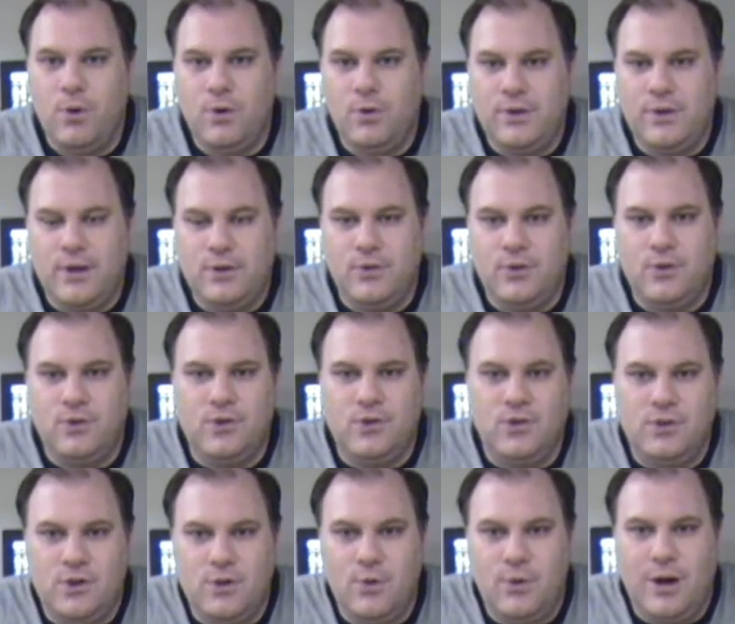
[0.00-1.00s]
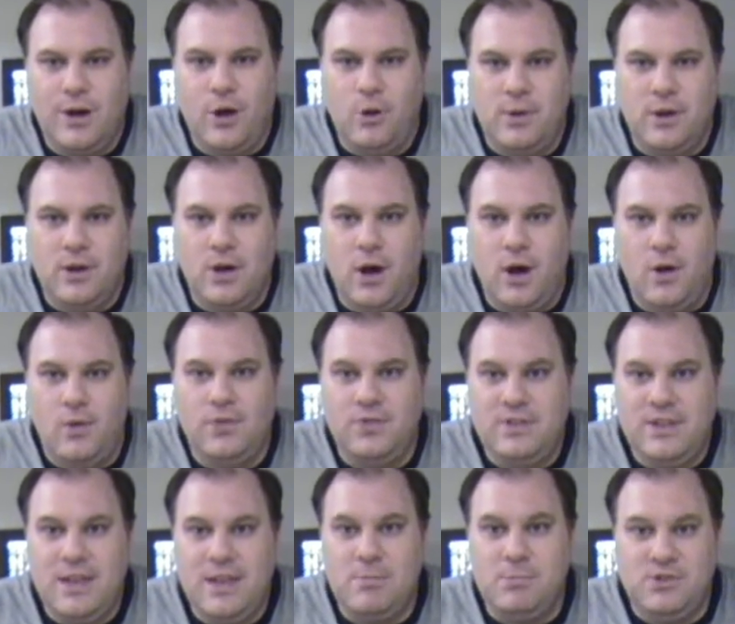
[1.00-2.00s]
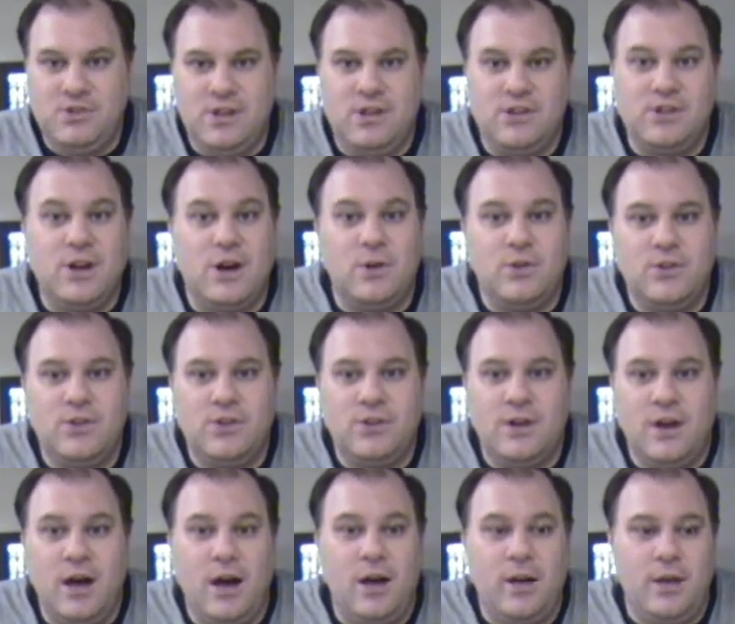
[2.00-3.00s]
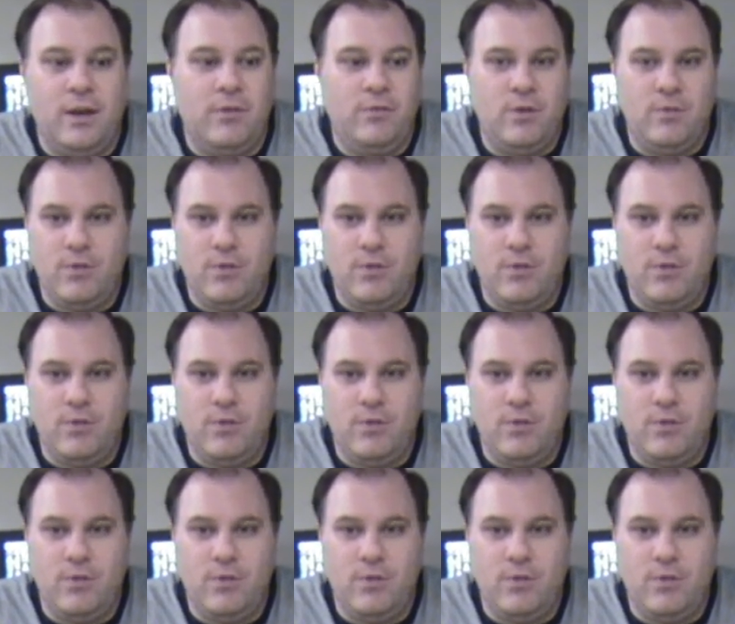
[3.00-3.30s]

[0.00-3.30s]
Full World introduces a new element called Deep Sea Zones.